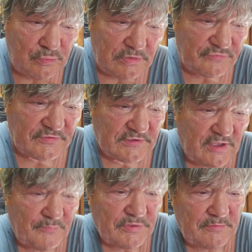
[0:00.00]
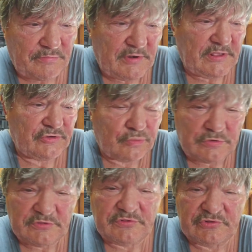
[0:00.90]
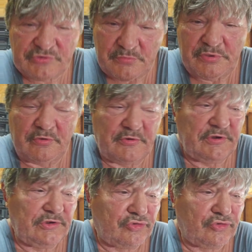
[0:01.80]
one thing I've been blessed with is the ability